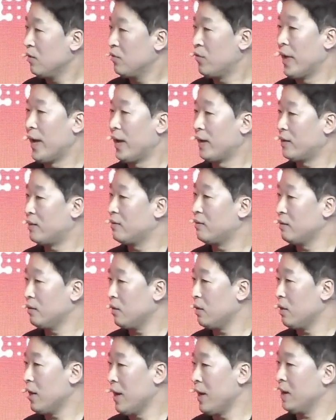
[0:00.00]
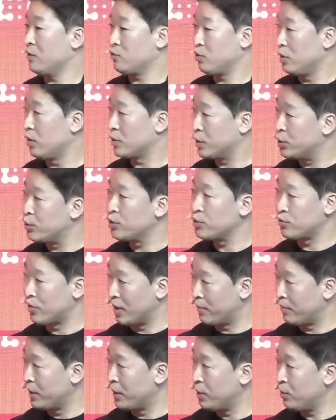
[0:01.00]
that actually accrues
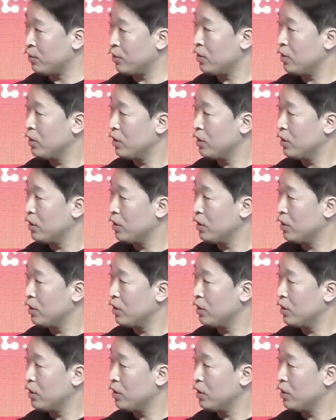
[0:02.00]
revenue